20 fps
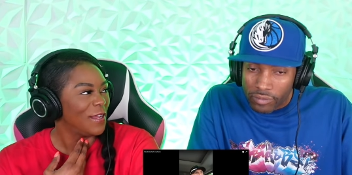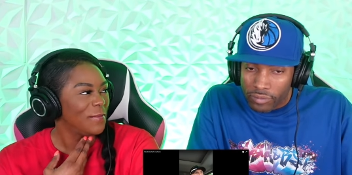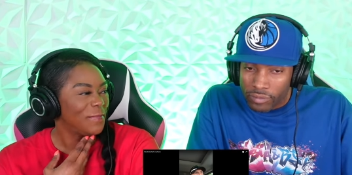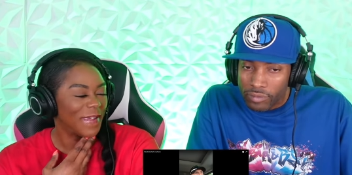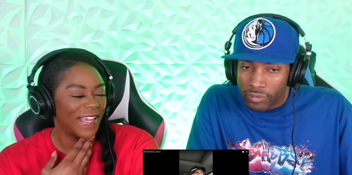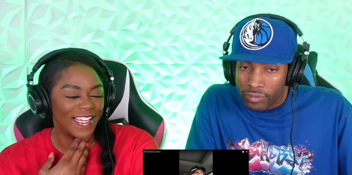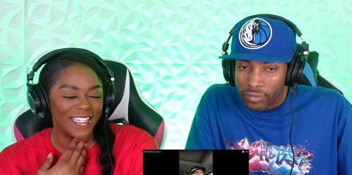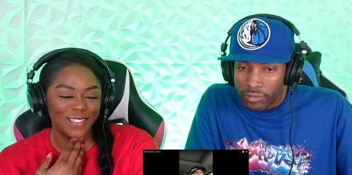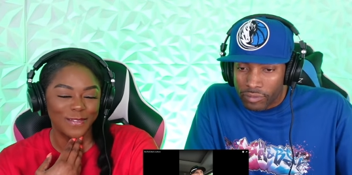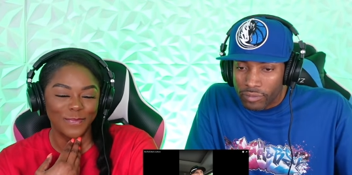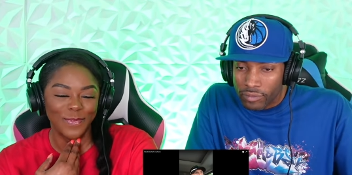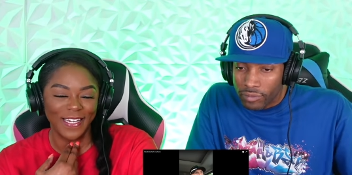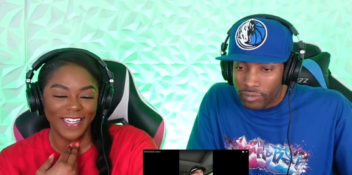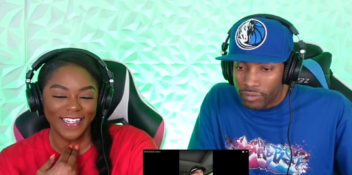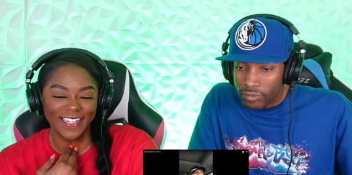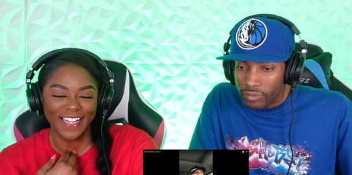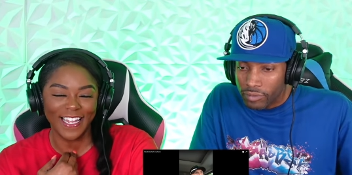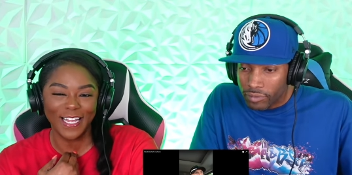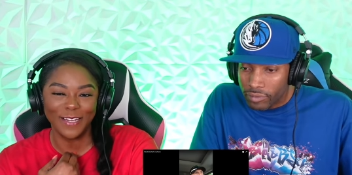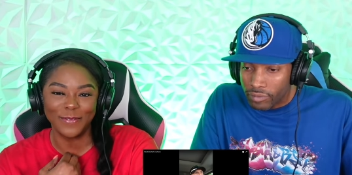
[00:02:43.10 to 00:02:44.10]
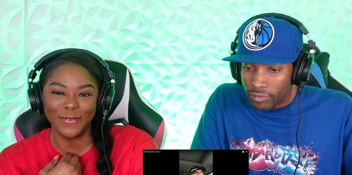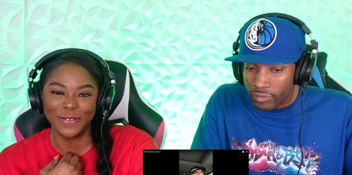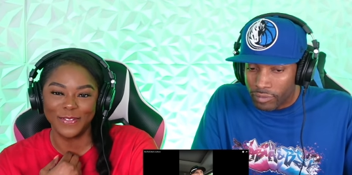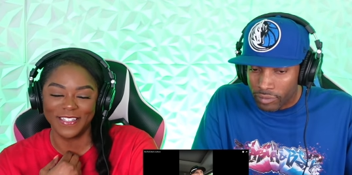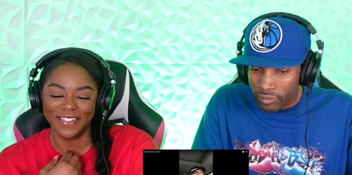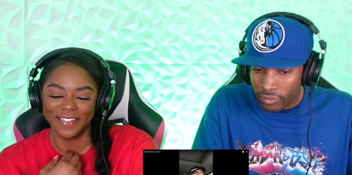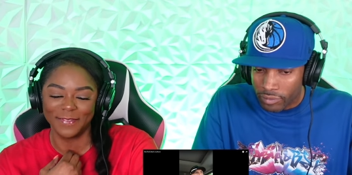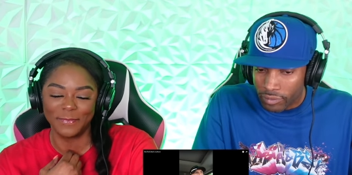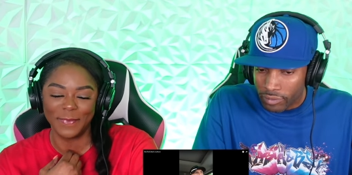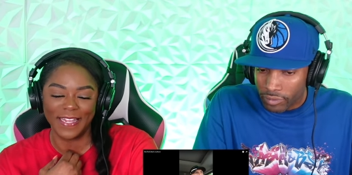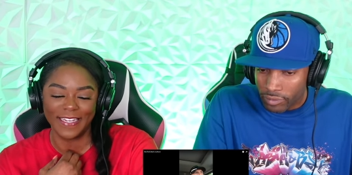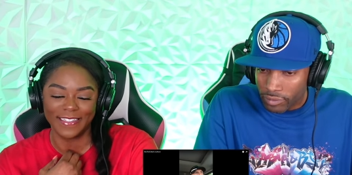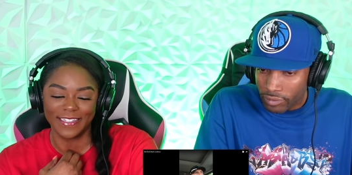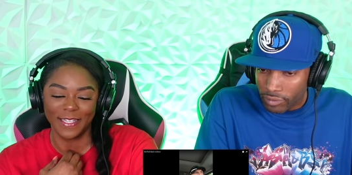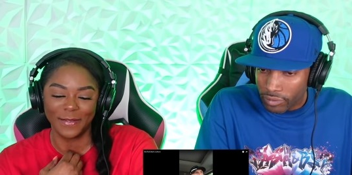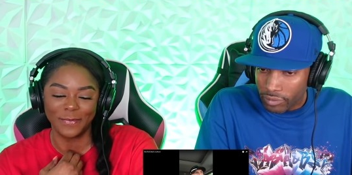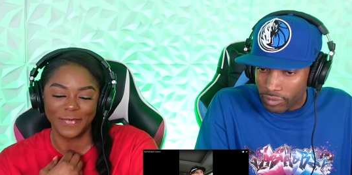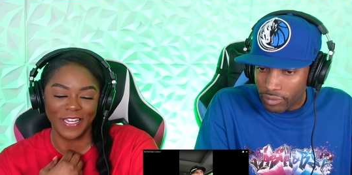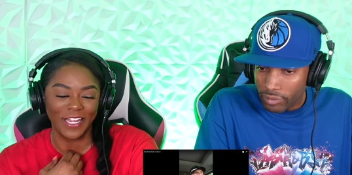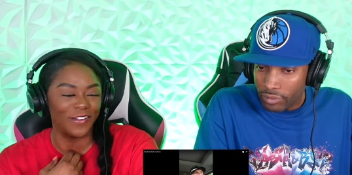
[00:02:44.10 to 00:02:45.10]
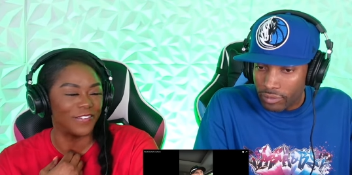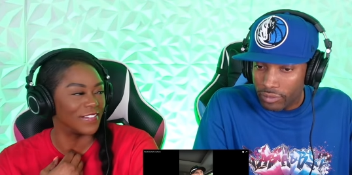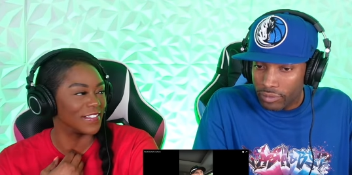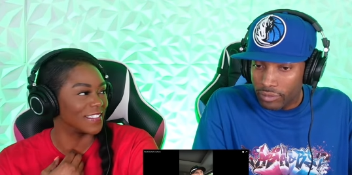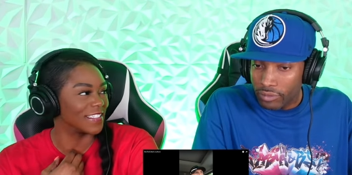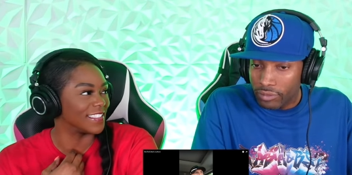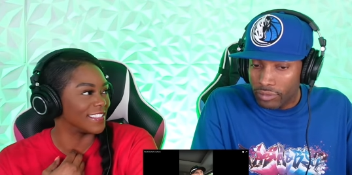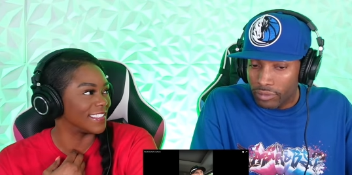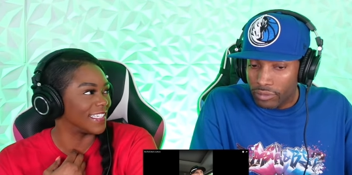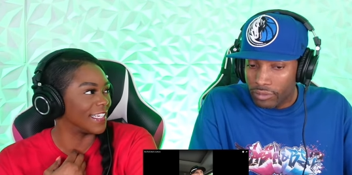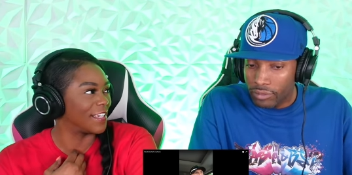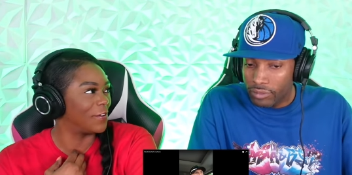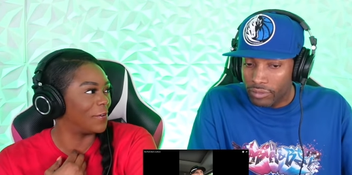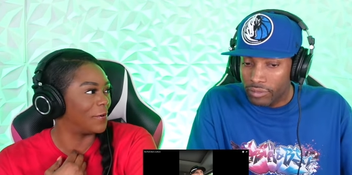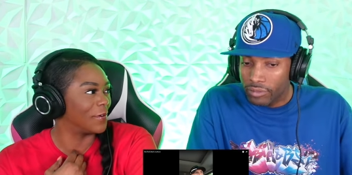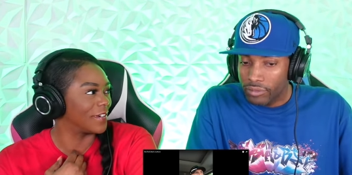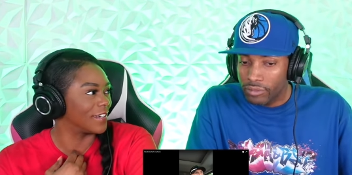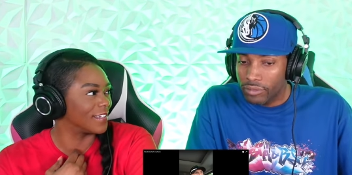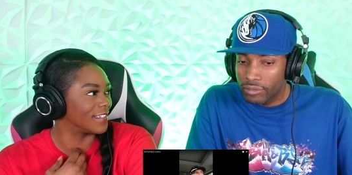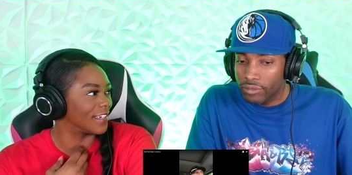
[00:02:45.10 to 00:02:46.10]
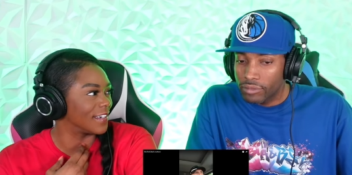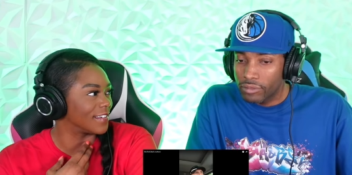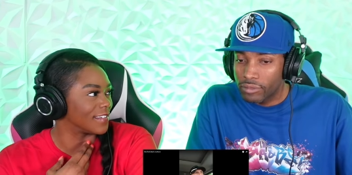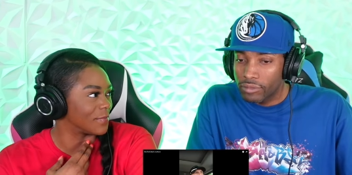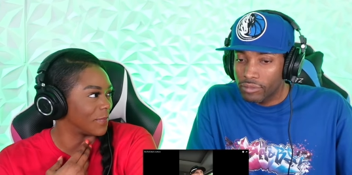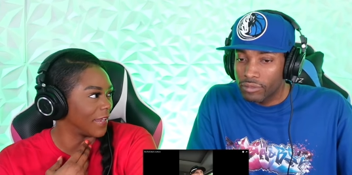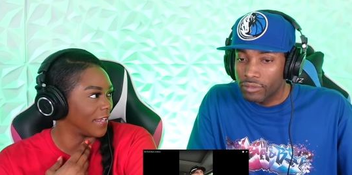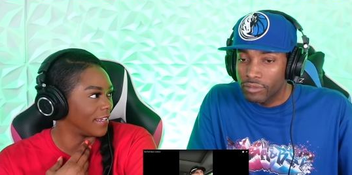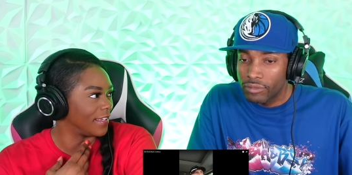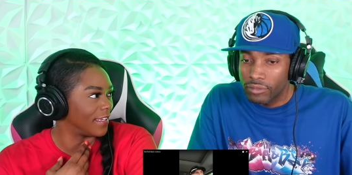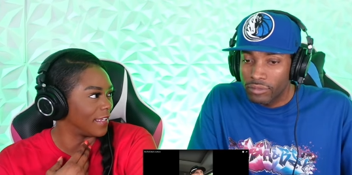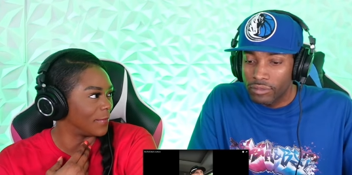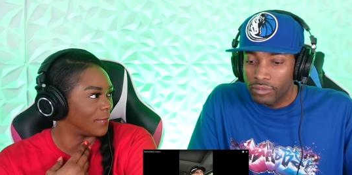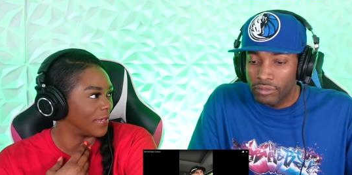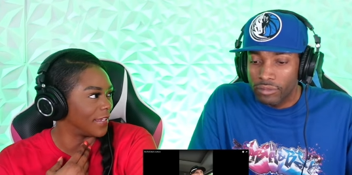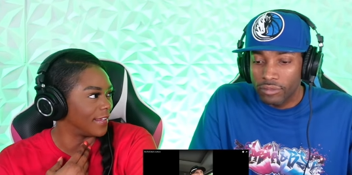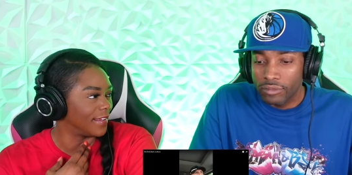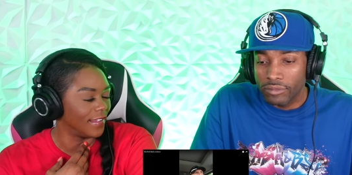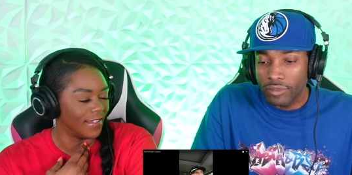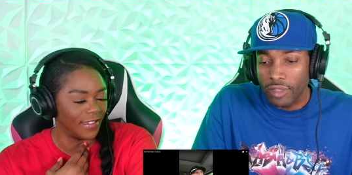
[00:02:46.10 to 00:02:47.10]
Speaker 1: Passing by the cop and make them nervous because he's going under the speed limit.